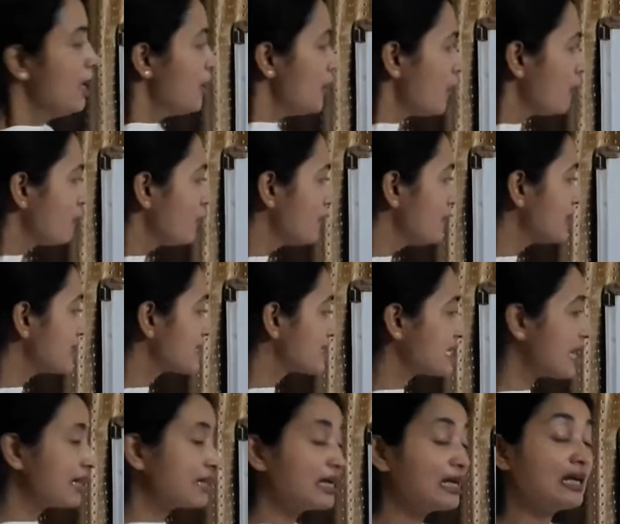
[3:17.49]
Now we will
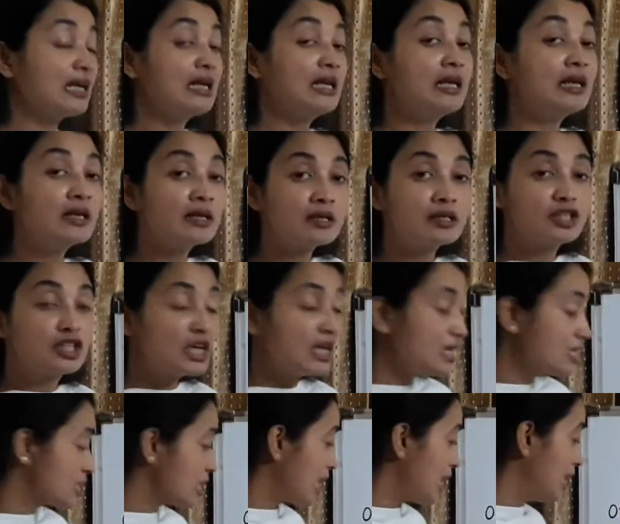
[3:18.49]
study in
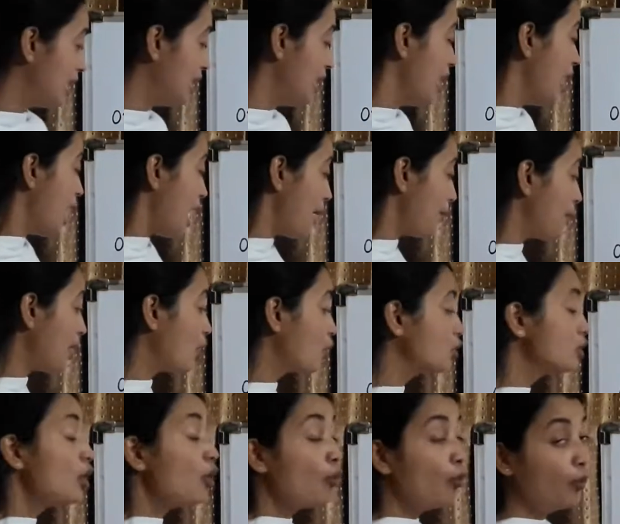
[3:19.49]
detail
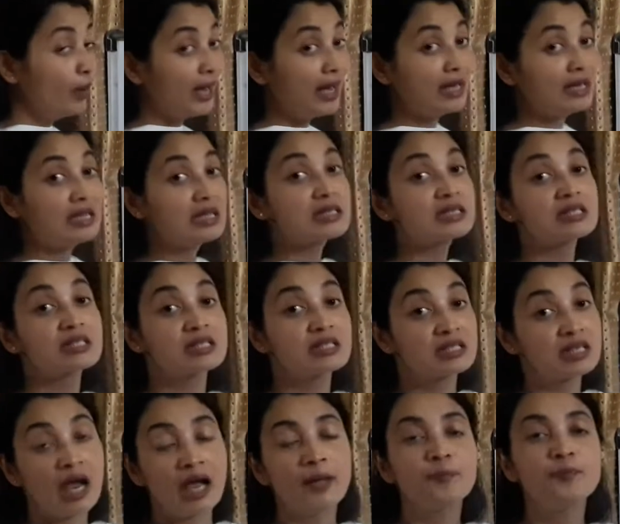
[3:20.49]
about various
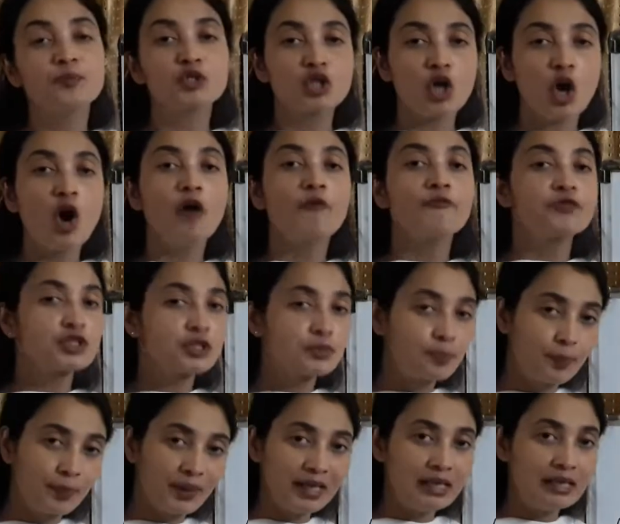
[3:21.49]
types of
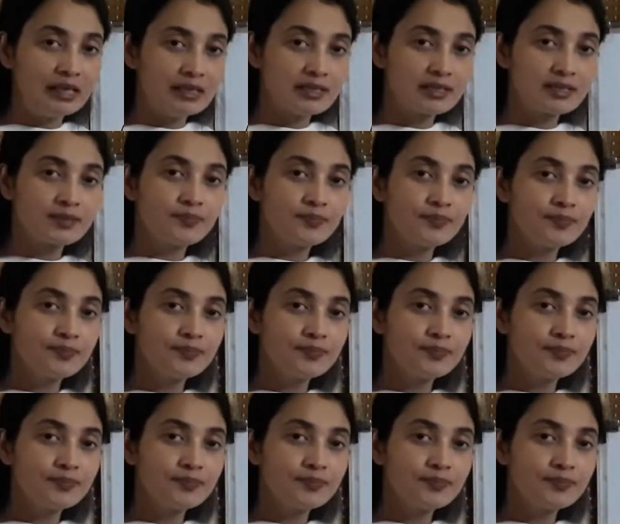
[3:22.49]
speeds.